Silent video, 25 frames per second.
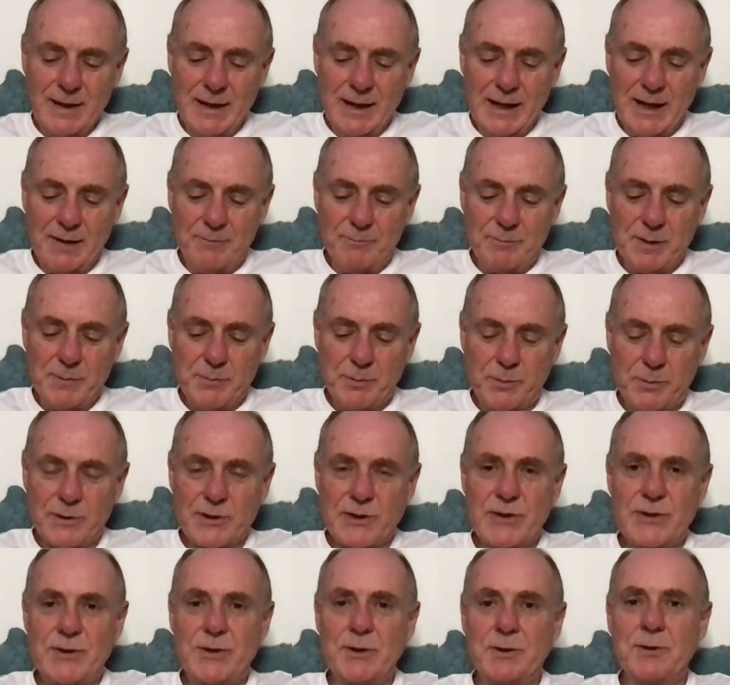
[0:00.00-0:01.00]
And people were
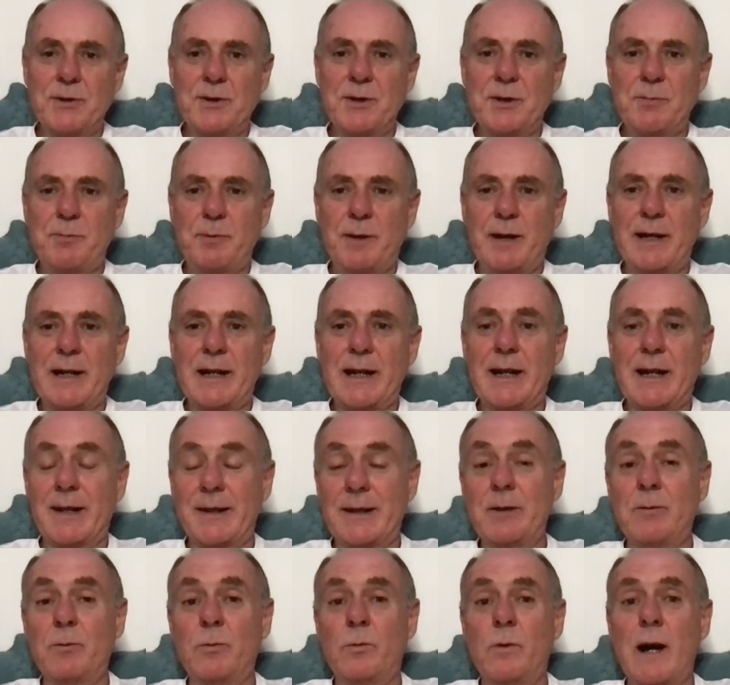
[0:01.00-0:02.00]
stunned by it. I
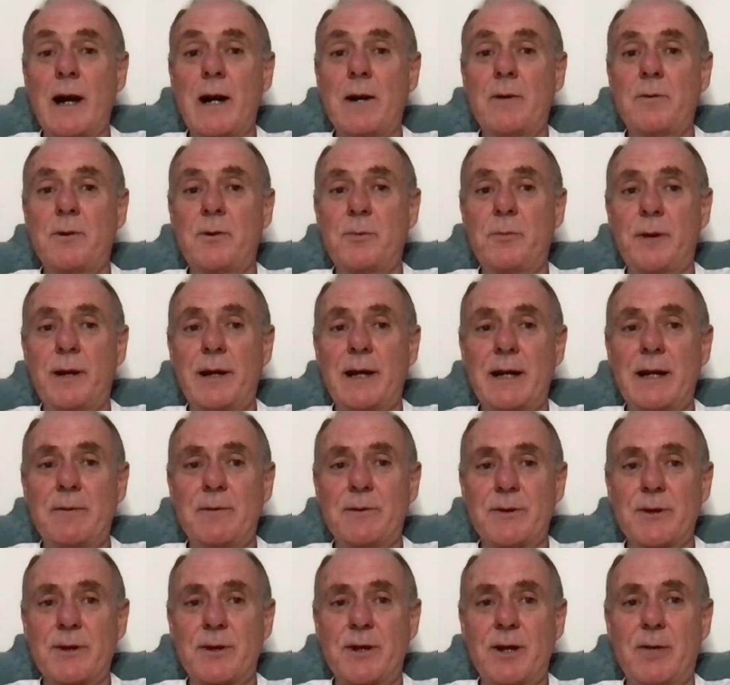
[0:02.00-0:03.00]
think wowed by it
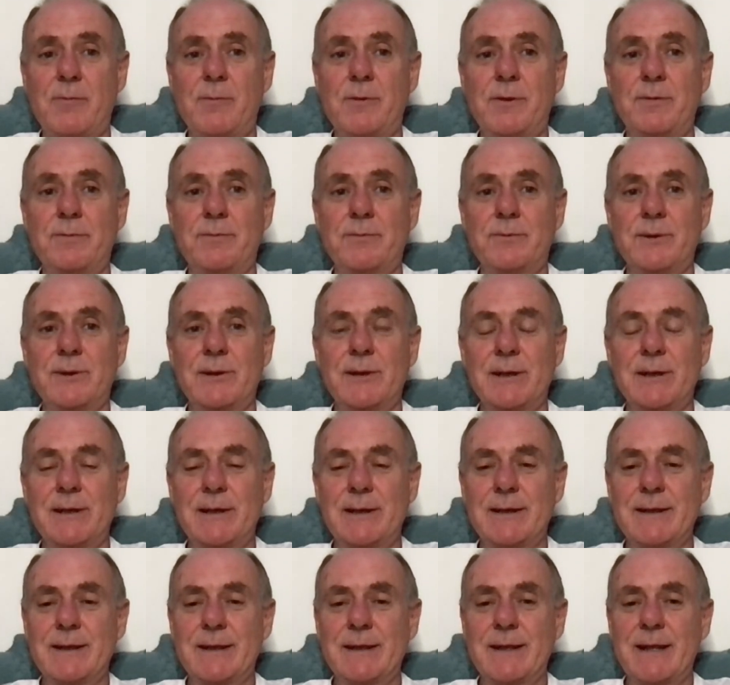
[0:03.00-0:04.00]
was a common word
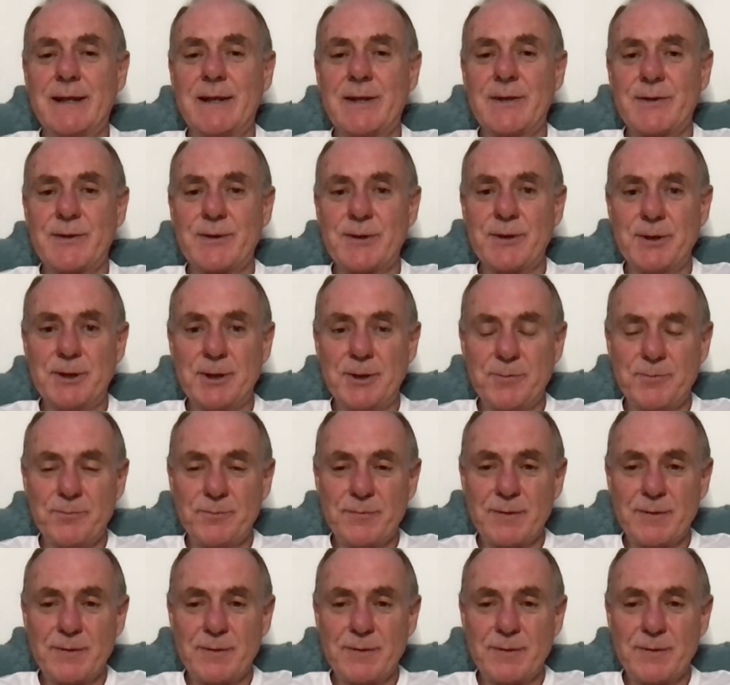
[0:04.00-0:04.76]
that I saw.